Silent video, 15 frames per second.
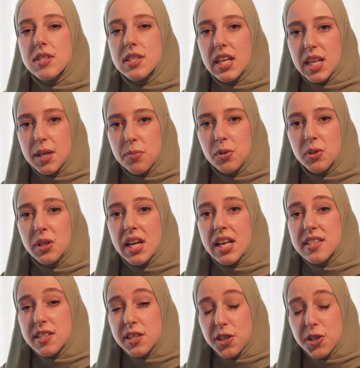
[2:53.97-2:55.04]
stable
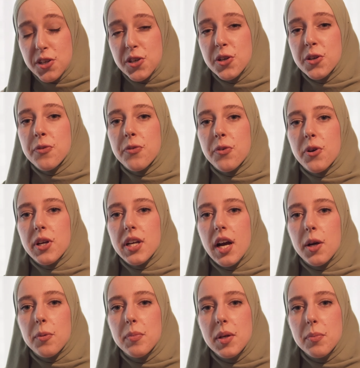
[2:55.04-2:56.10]
and secure for
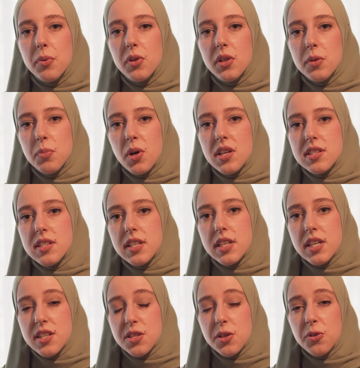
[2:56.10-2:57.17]
young people in Bosnia
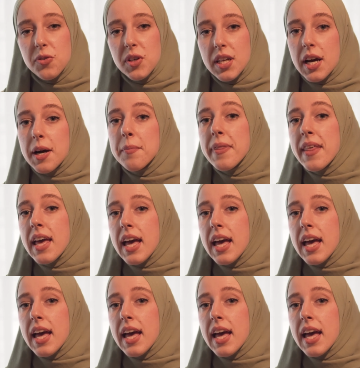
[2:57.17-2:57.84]
and Herzegovina.